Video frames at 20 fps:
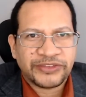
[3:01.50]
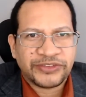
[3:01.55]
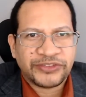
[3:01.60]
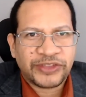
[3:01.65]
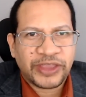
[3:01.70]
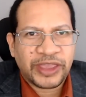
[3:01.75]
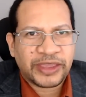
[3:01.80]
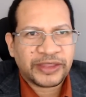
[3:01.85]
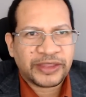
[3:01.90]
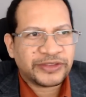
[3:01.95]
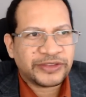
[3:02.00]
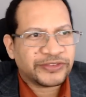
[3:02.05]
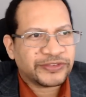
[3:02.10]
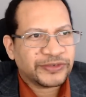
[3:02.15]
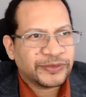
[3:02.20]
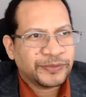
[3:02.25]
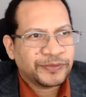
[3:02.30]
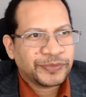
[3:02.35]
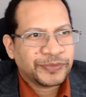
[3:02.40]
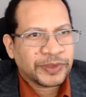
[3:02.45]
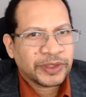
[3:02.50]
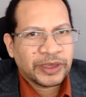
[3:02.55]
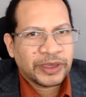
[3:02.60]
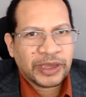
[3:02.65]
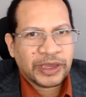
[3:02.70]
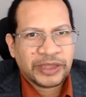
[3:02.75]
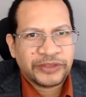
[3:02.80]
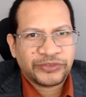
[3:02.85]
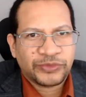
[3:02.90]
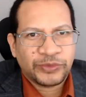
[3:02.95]
States,
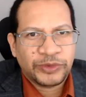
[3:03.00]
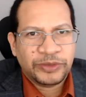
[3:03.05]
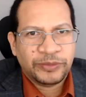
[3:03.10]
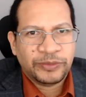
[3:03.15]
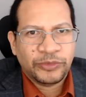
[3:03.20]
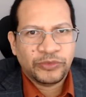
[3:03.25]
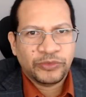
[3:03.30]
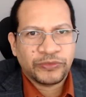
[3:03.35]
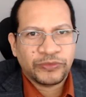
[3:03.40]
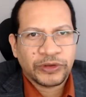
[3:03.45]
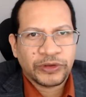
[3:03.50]
as we move